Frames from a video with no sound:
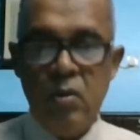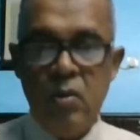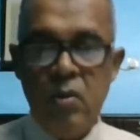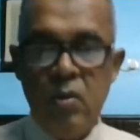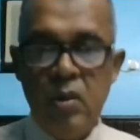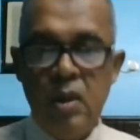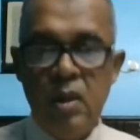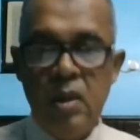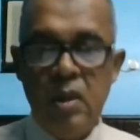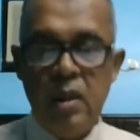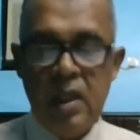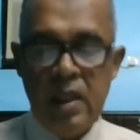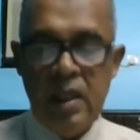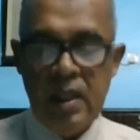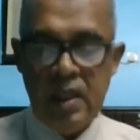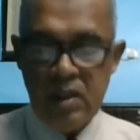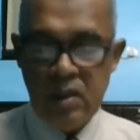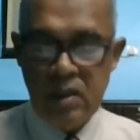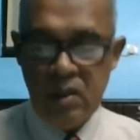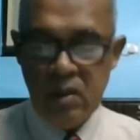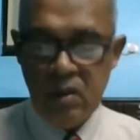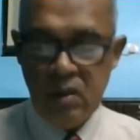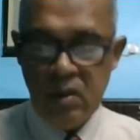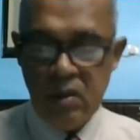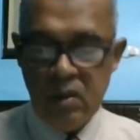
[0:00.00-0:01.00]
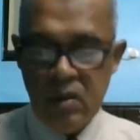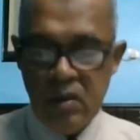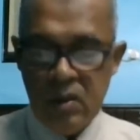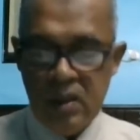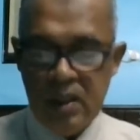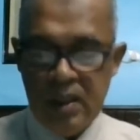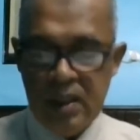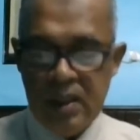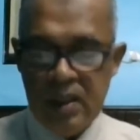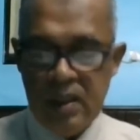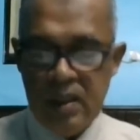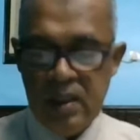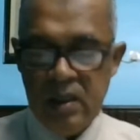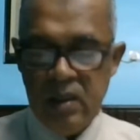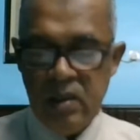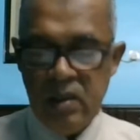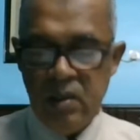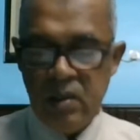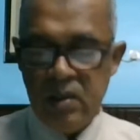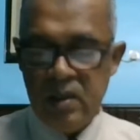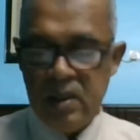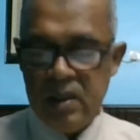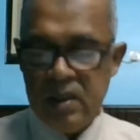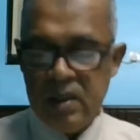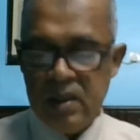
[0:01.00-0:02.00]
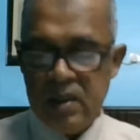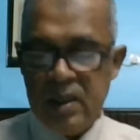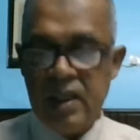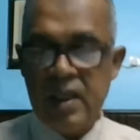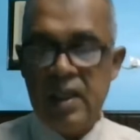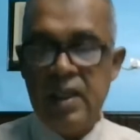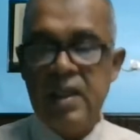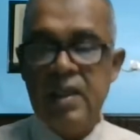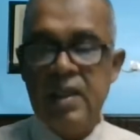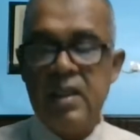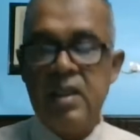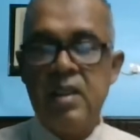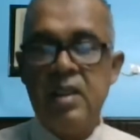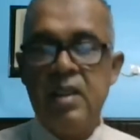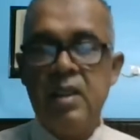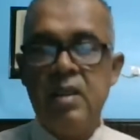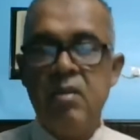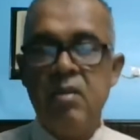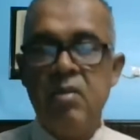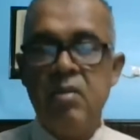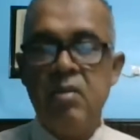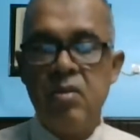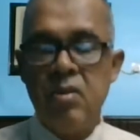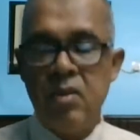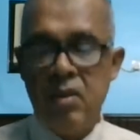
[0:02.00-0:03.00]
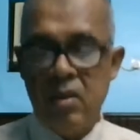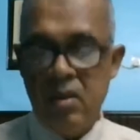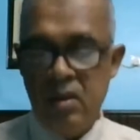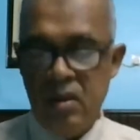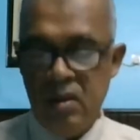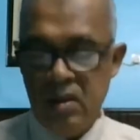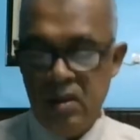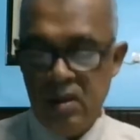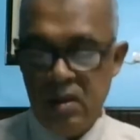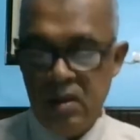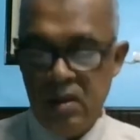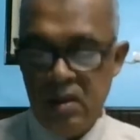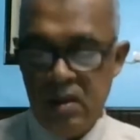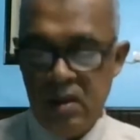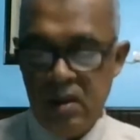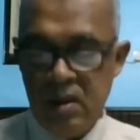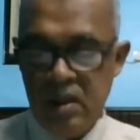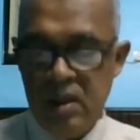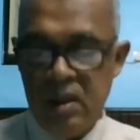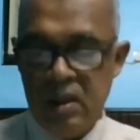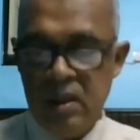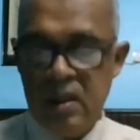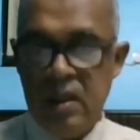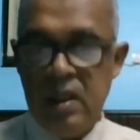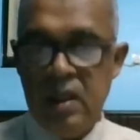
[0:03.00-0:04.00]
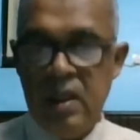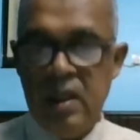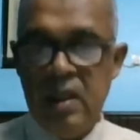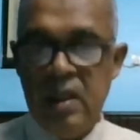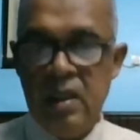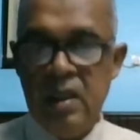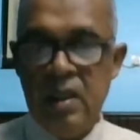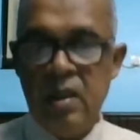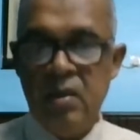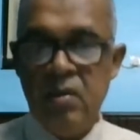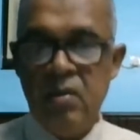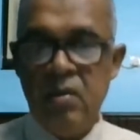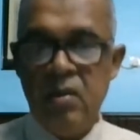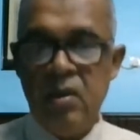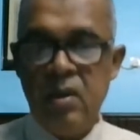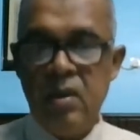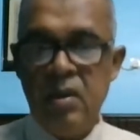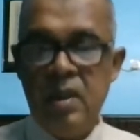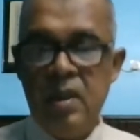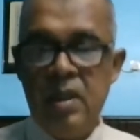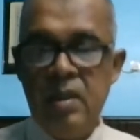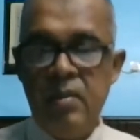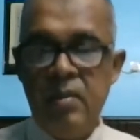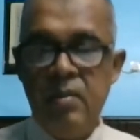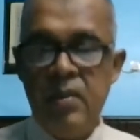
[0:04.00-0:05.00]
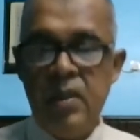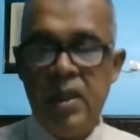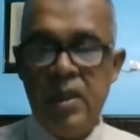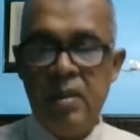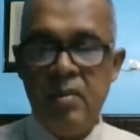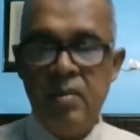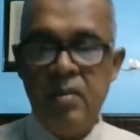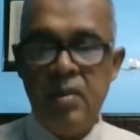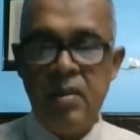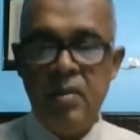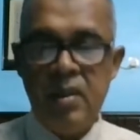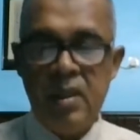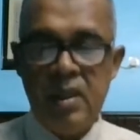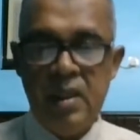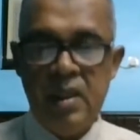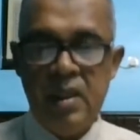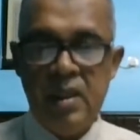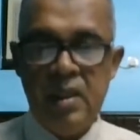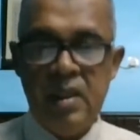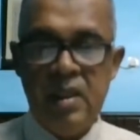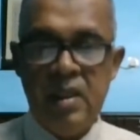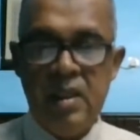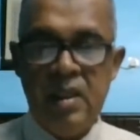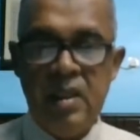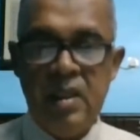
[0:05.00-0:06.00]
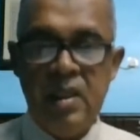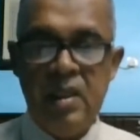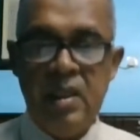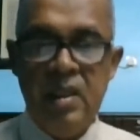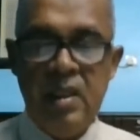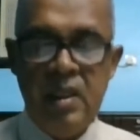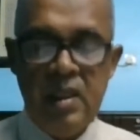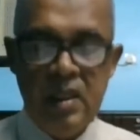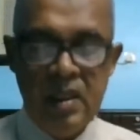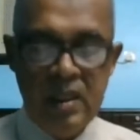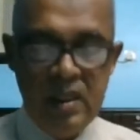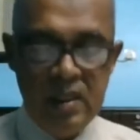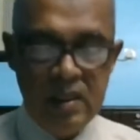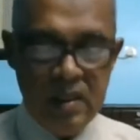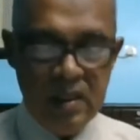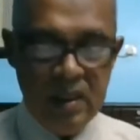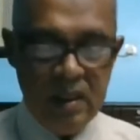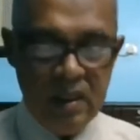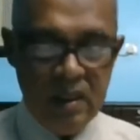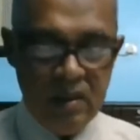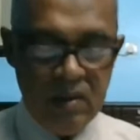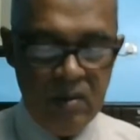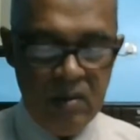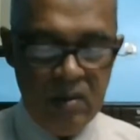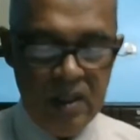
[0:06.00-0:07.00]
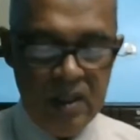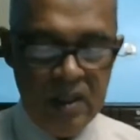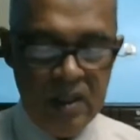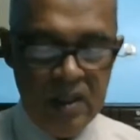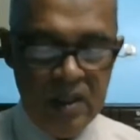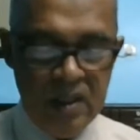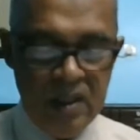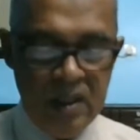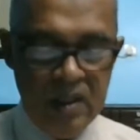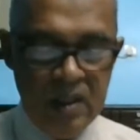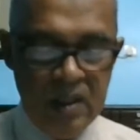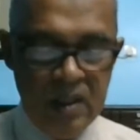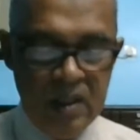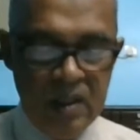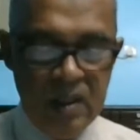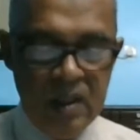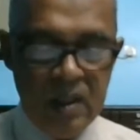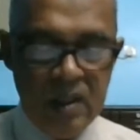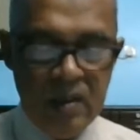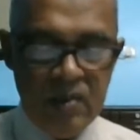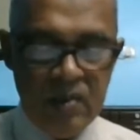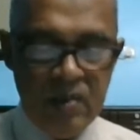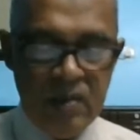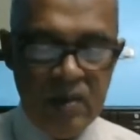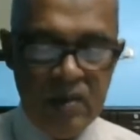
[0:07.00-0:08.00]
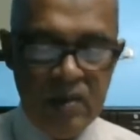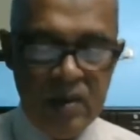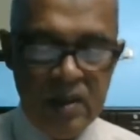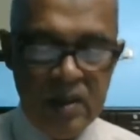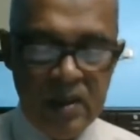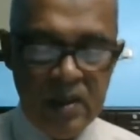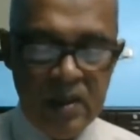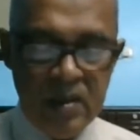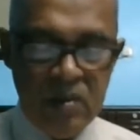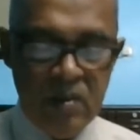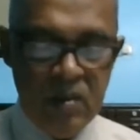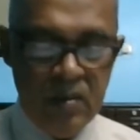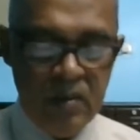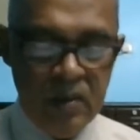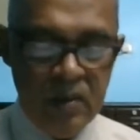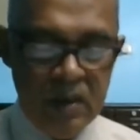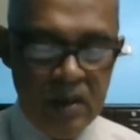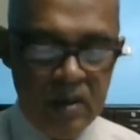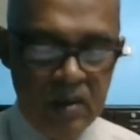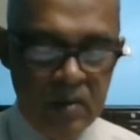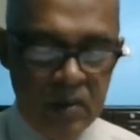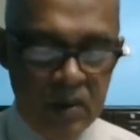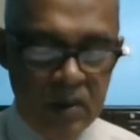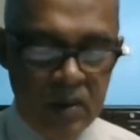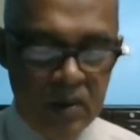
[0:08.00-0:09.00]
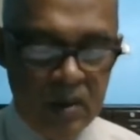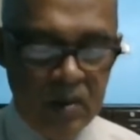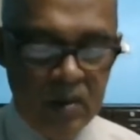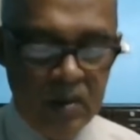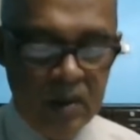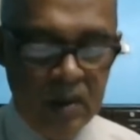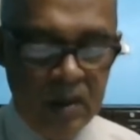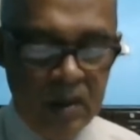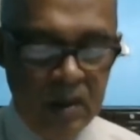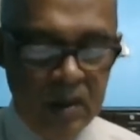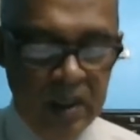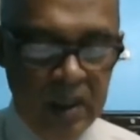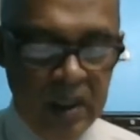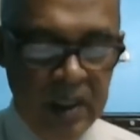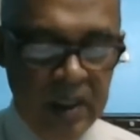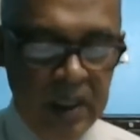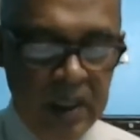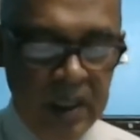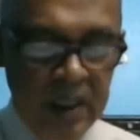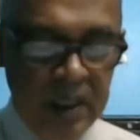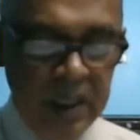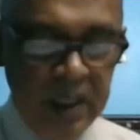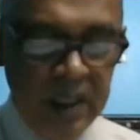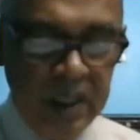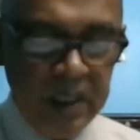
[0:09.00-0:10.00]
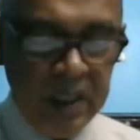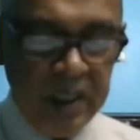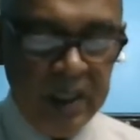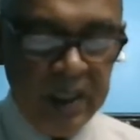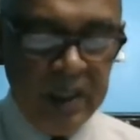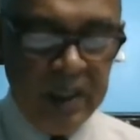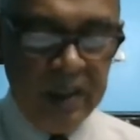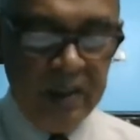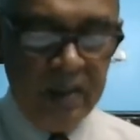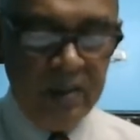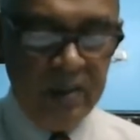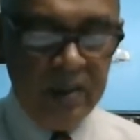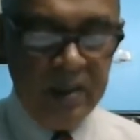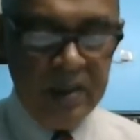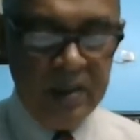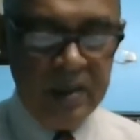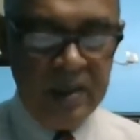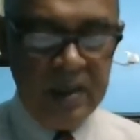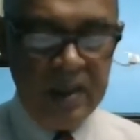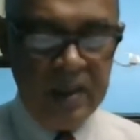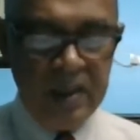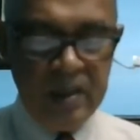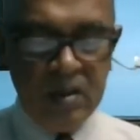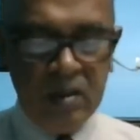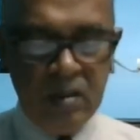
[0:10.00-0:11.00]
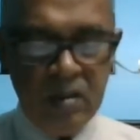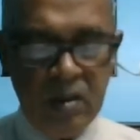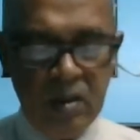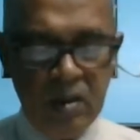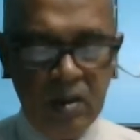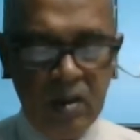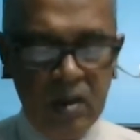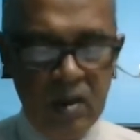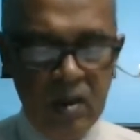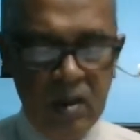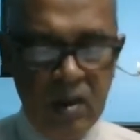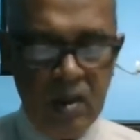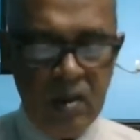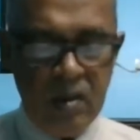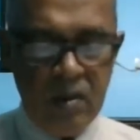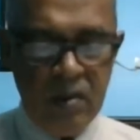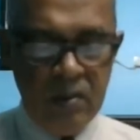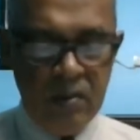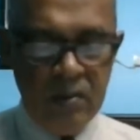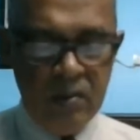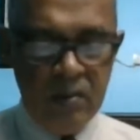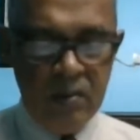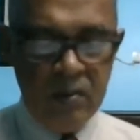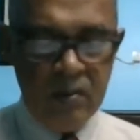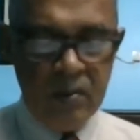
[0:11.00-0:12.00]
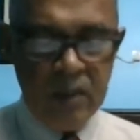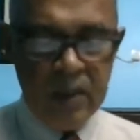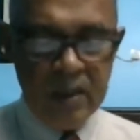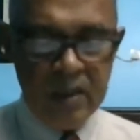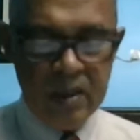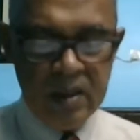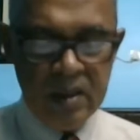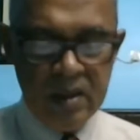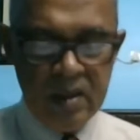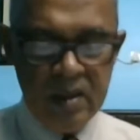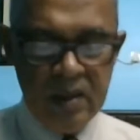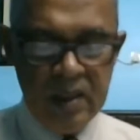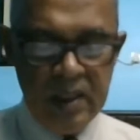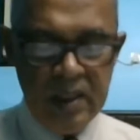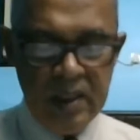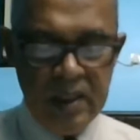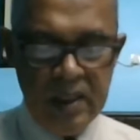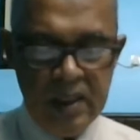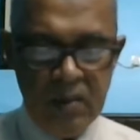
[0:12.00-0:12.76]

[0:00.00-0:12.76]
will assure that the dosage correction for the PN preparation is accurate. That pharmacist will be responsible. And number 6, all personnel